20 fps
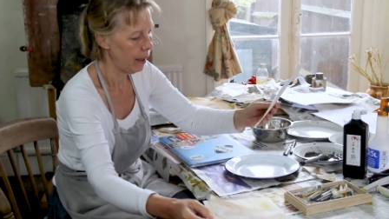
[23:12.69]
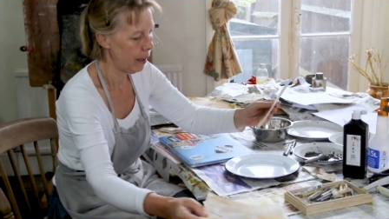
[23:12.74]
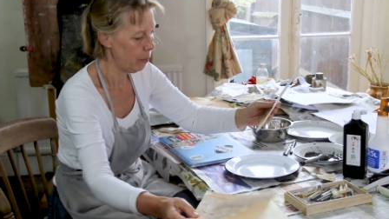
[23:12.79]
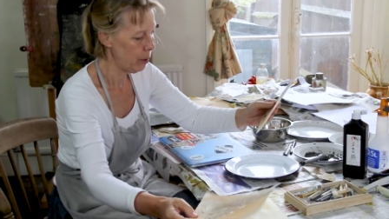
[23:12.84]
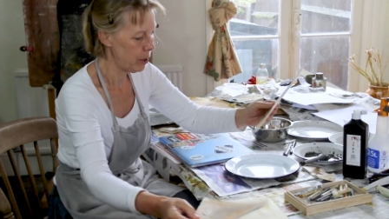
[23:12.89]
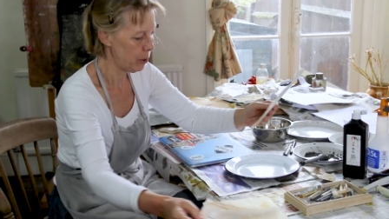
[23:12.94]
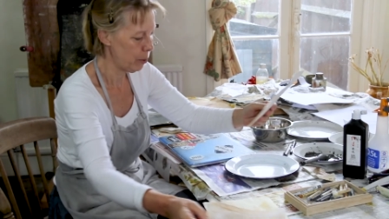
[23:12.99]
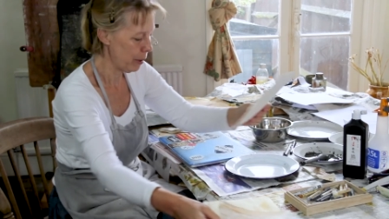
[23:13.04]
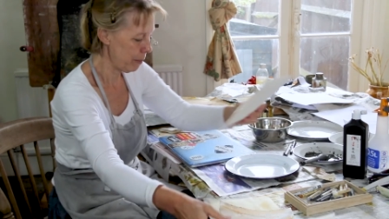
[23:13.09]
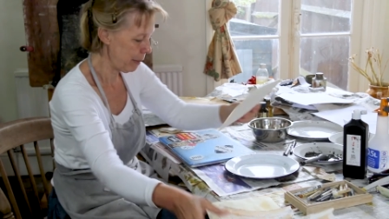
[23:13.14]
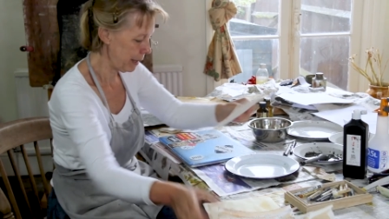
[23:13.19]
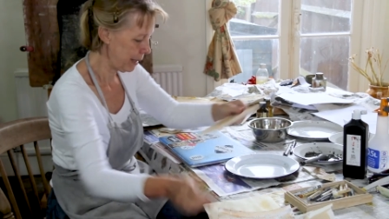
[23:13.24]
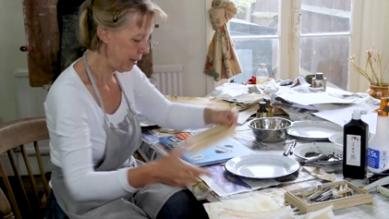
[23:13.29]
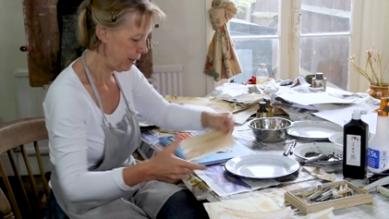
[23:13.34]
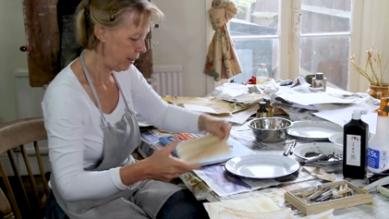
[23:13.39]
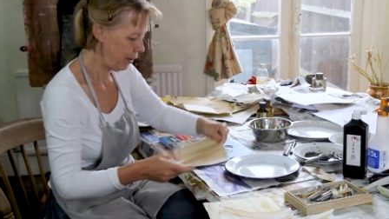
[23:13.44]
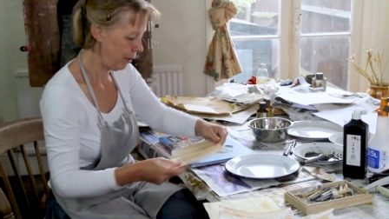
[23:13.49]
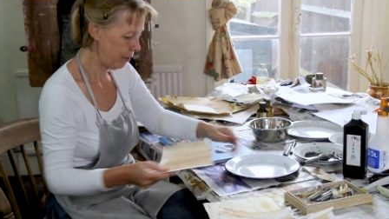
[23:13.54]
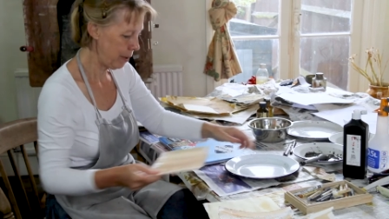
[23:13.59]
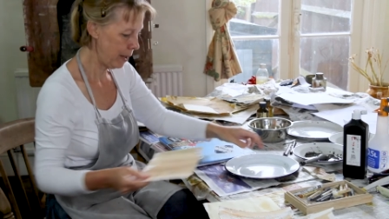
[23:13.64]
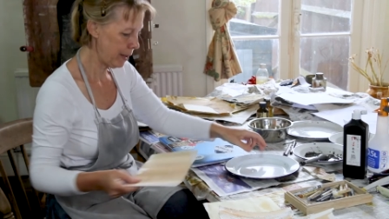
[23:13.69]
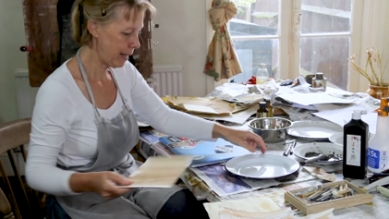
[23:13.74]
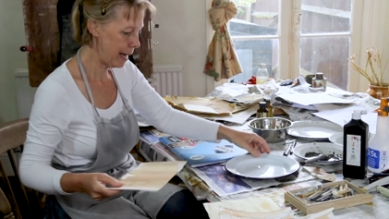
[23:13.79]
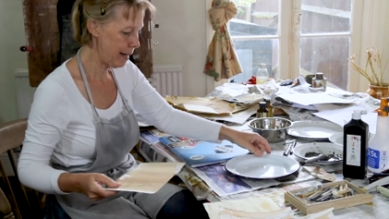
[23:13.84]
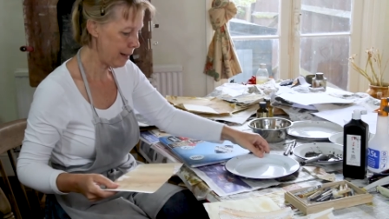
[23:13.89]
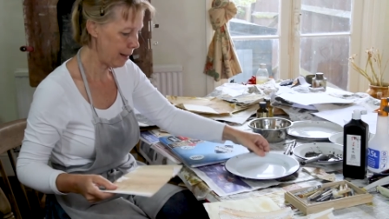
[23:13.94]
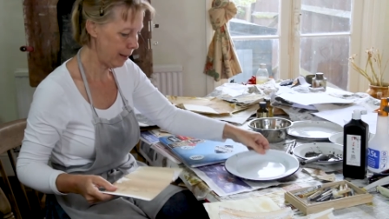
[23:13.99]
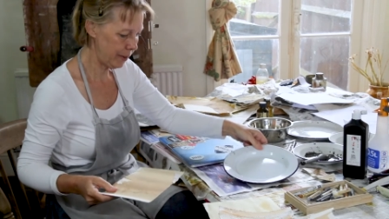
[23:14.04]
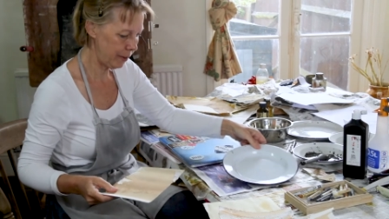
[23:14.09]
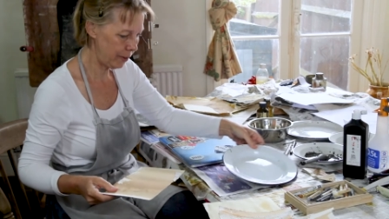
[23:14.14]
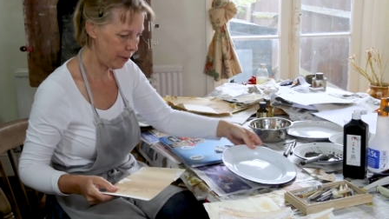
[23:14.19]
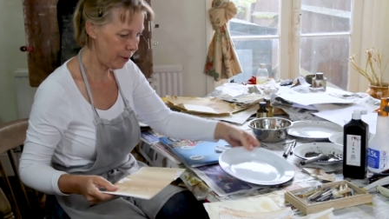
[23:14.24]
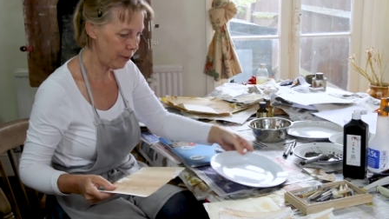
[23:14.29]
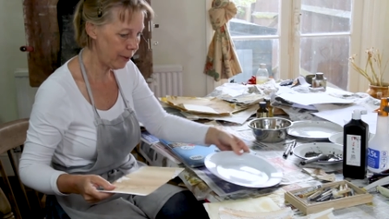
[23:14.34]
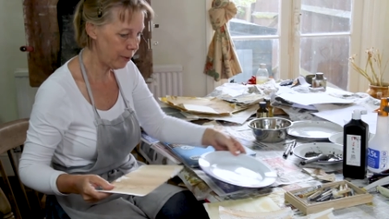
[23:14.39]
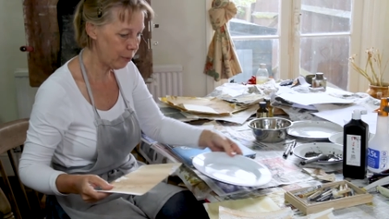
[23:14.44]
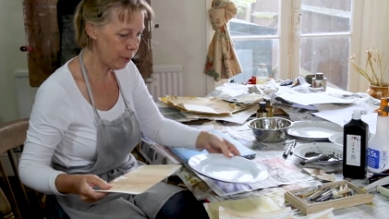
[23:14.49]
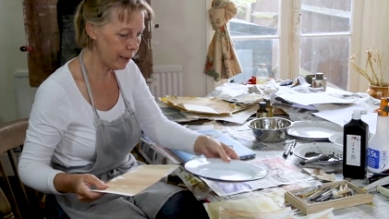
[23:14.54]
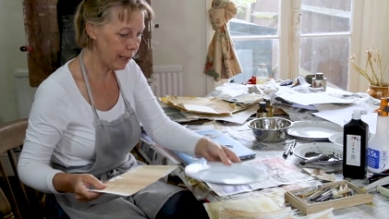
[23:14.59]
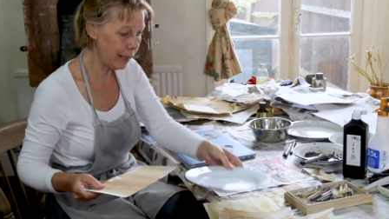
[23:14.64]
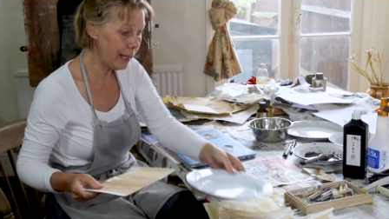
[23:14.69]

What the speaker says: Which one am I going to use? Okay, I'll just use this one.